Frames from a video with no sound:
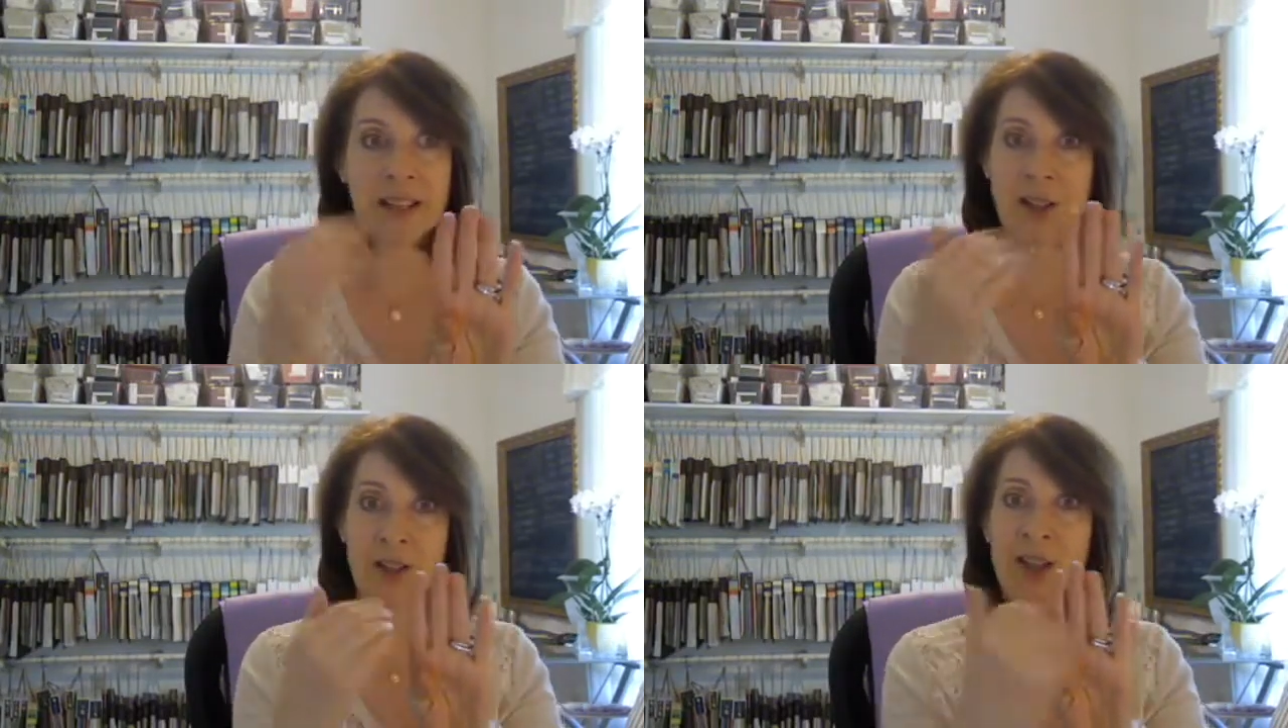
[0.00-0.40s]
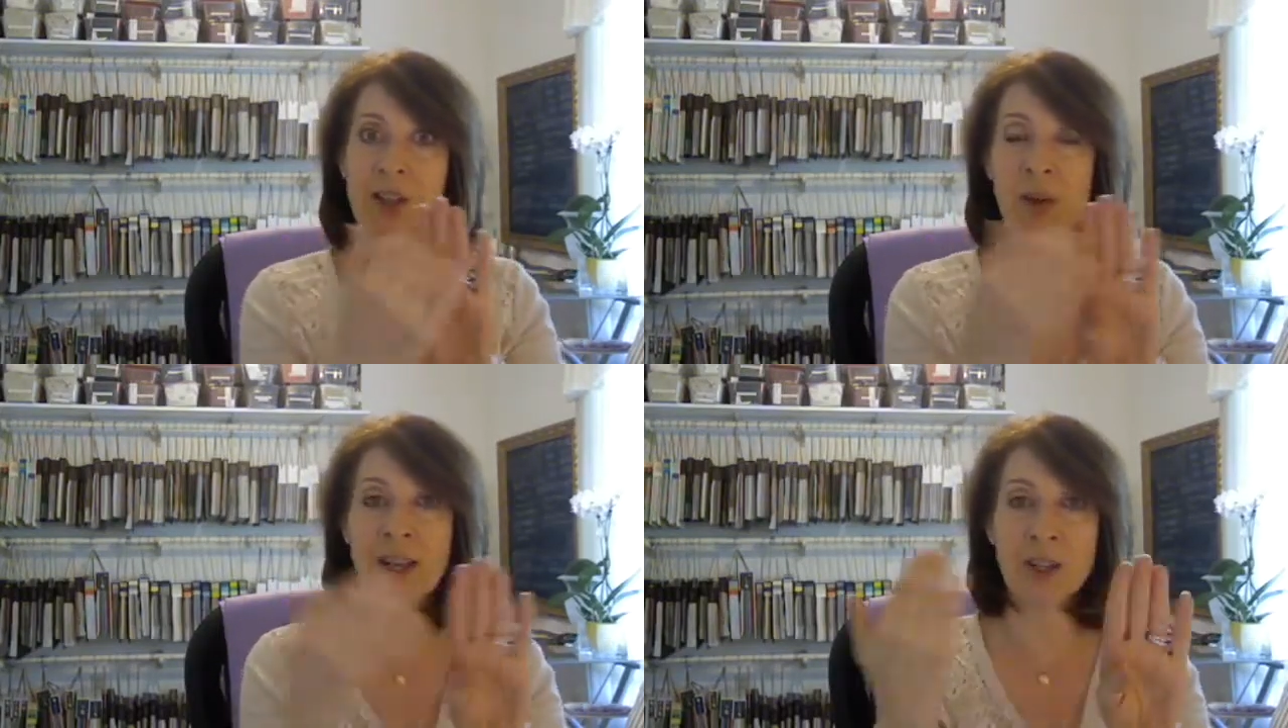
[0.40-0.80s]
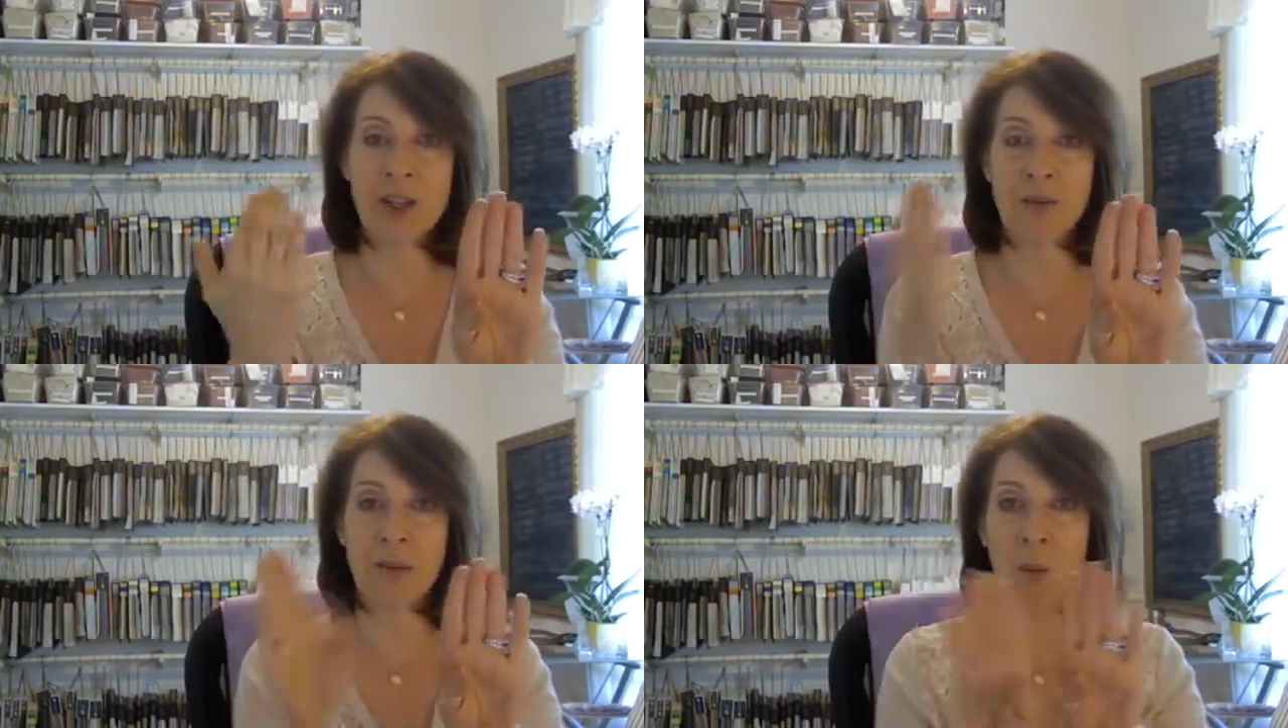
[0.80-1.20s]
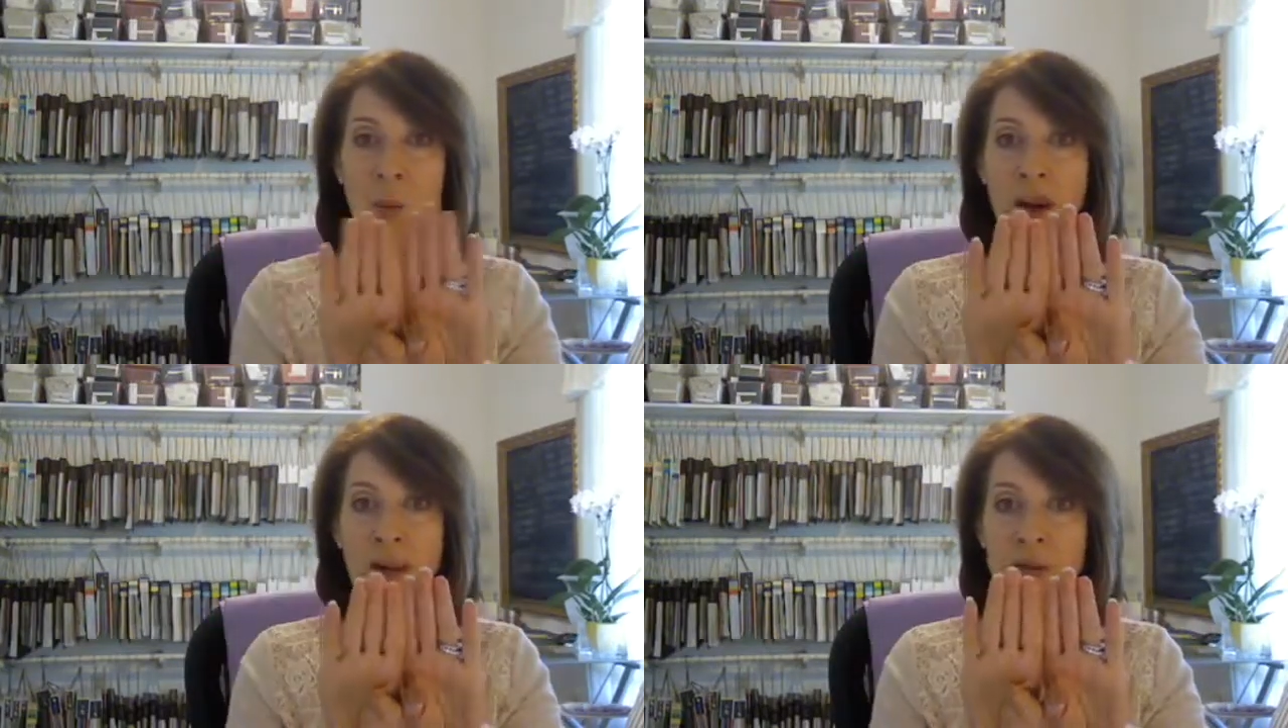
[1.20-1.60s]
continuation from
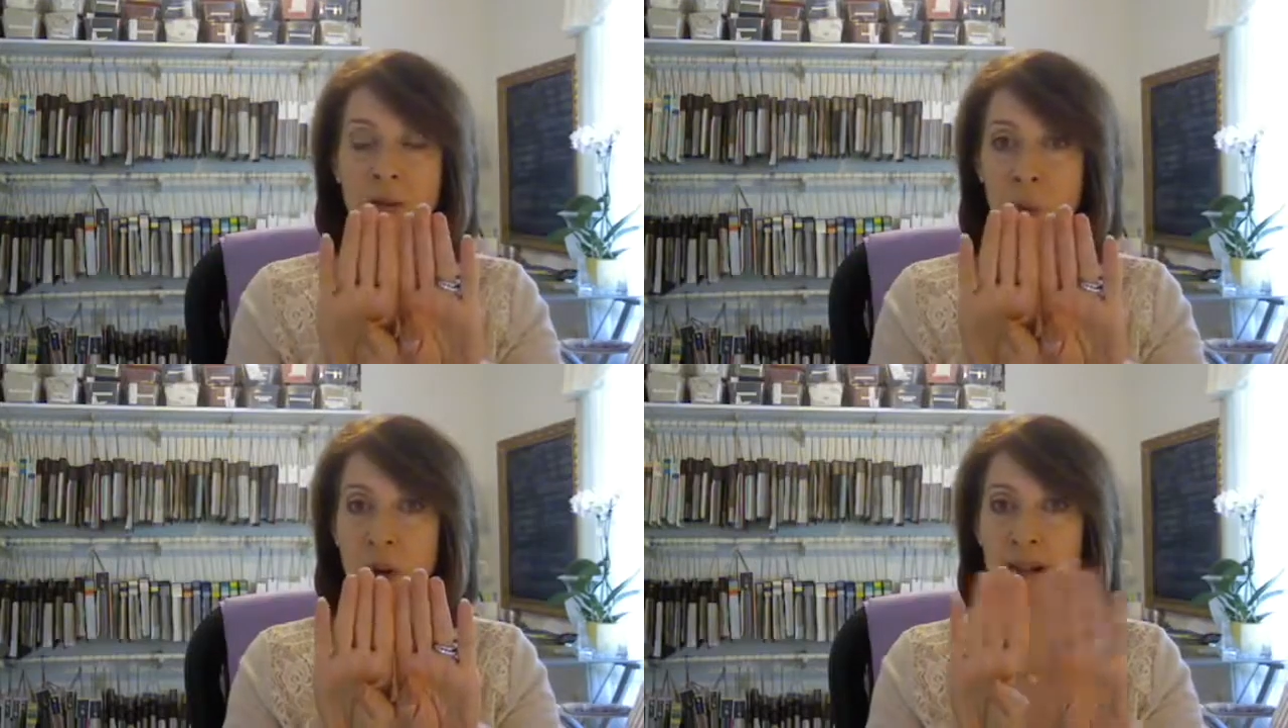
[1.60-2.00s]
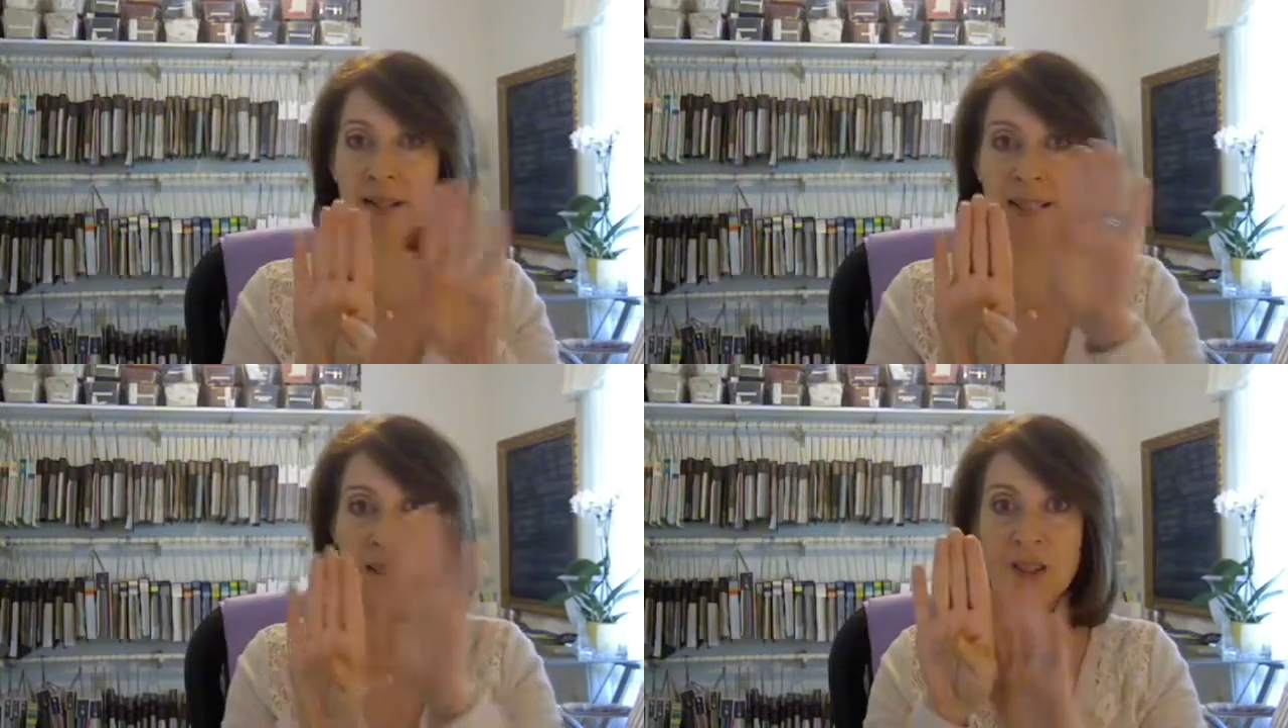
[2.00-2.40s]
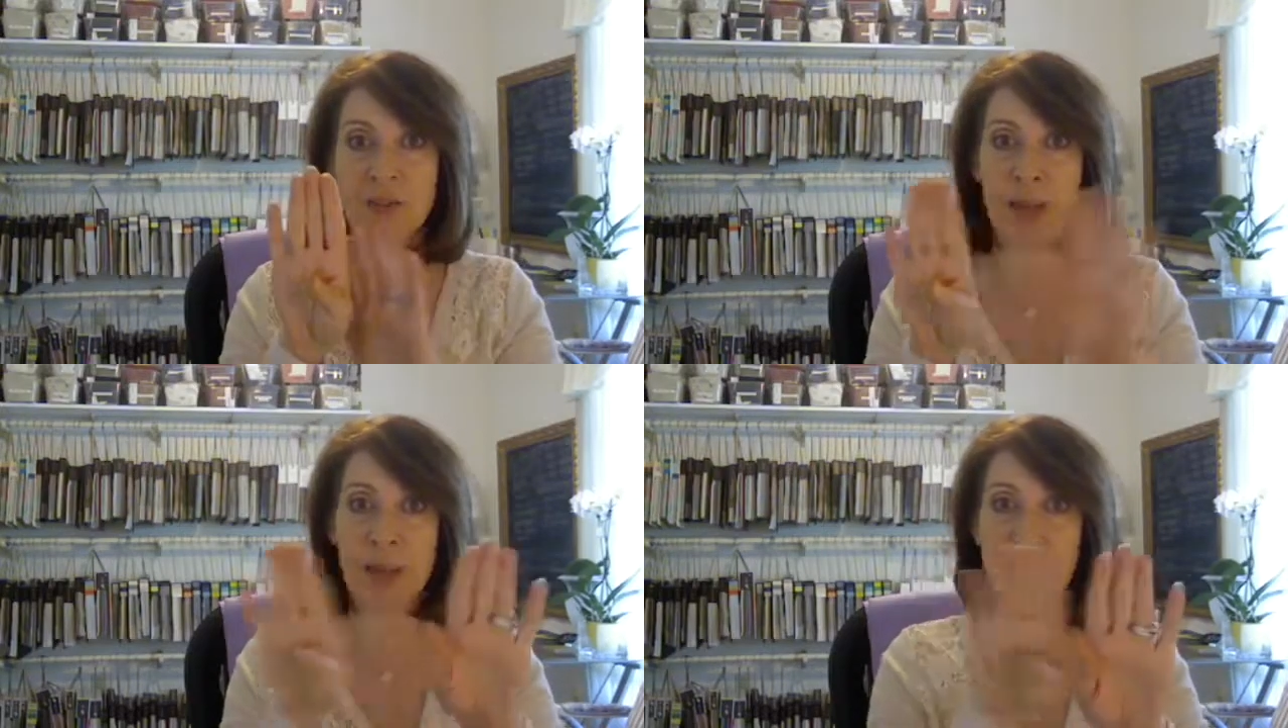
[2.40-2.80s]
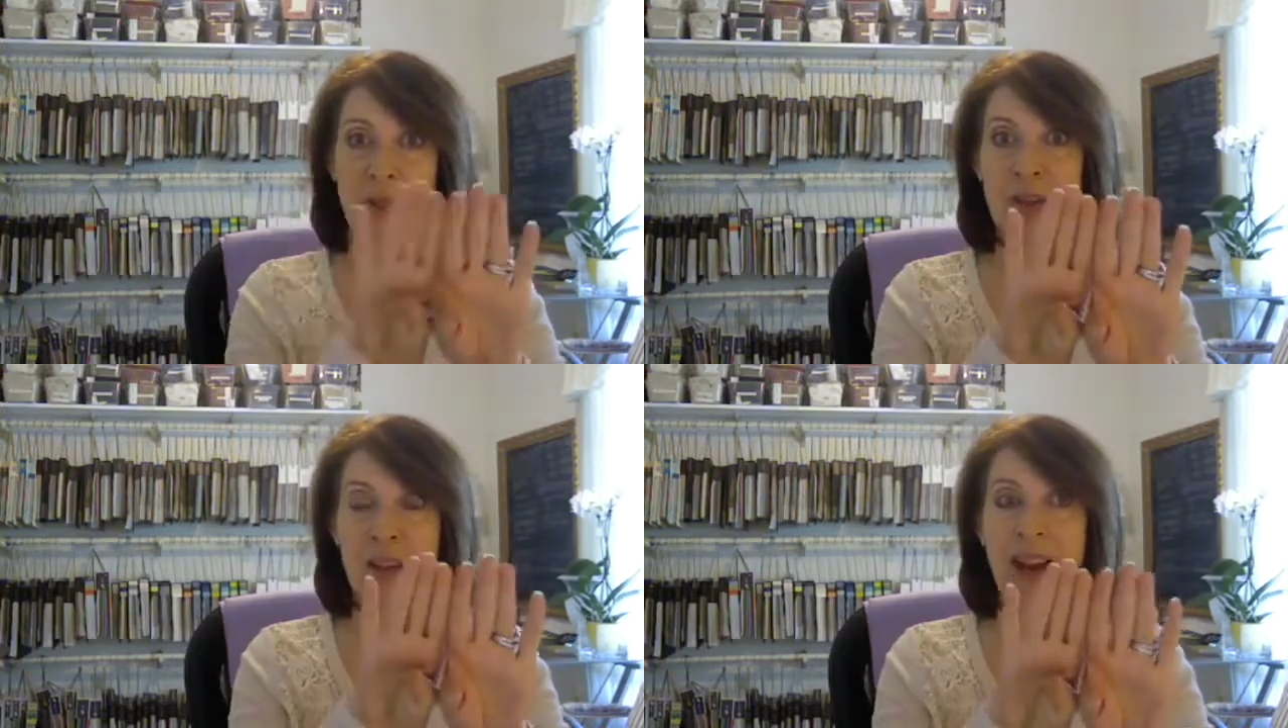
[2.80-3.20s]
one section of paper
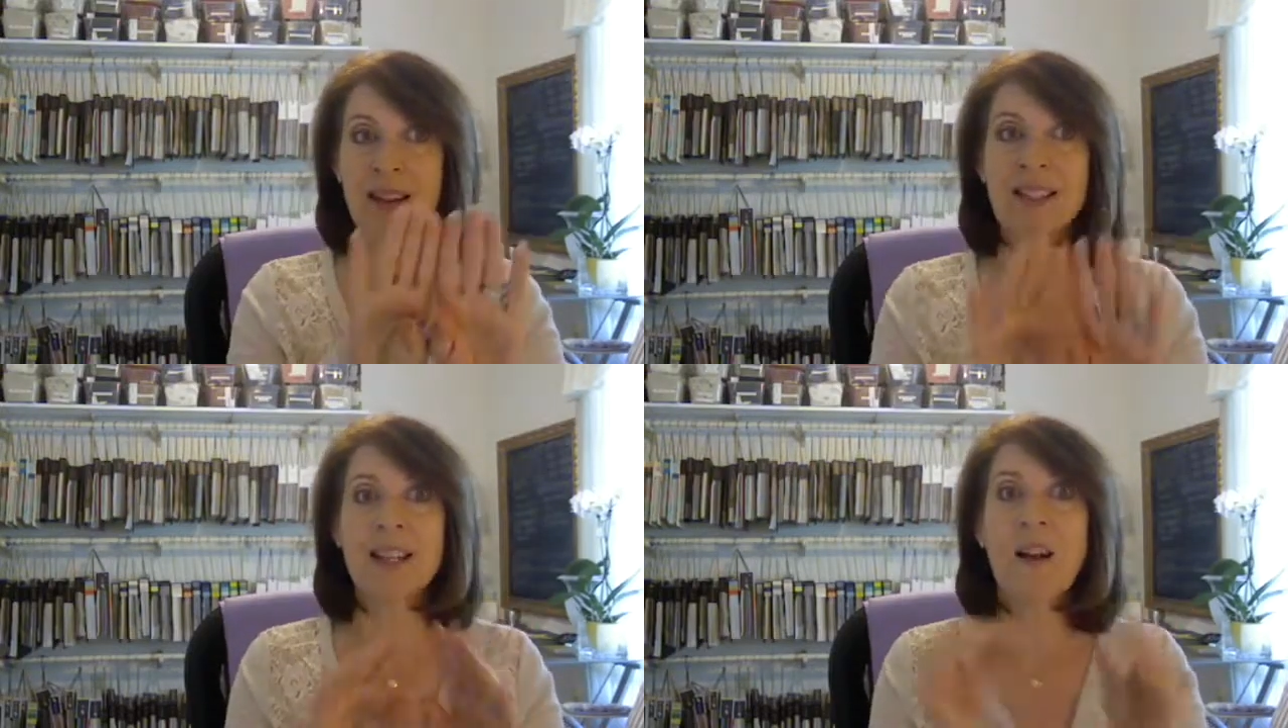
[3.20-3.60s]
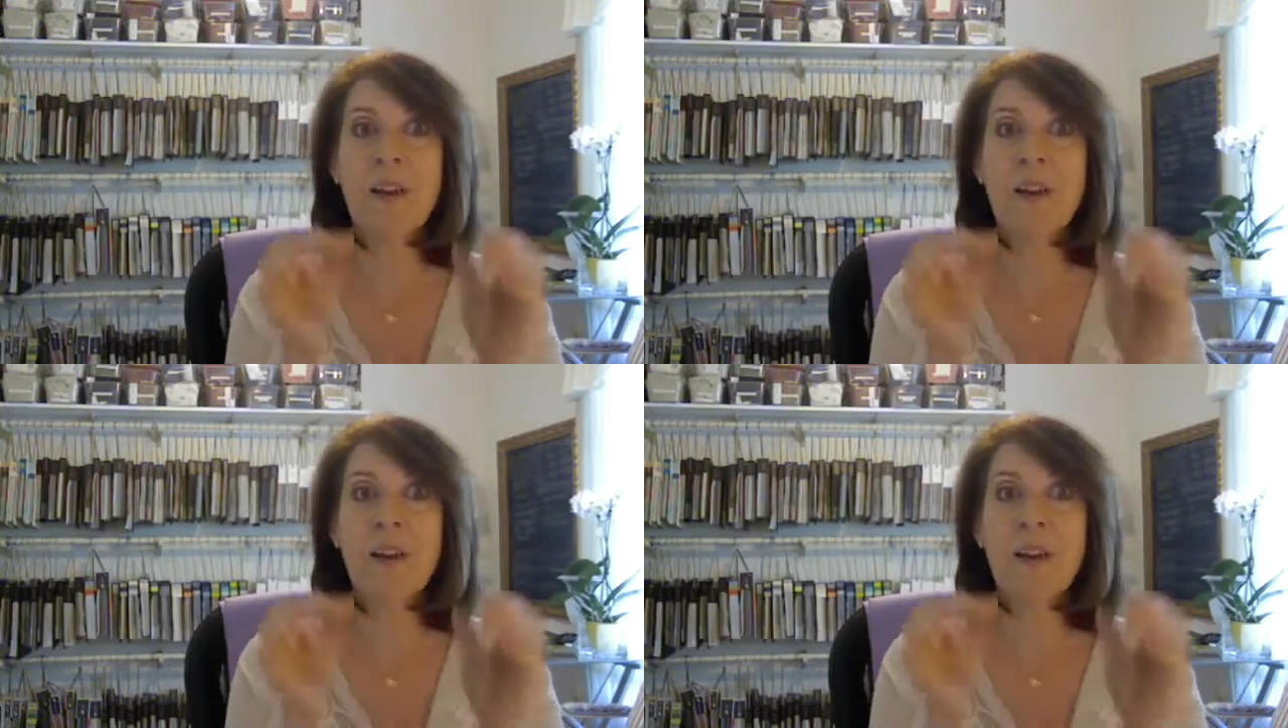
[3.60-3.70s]
to the next.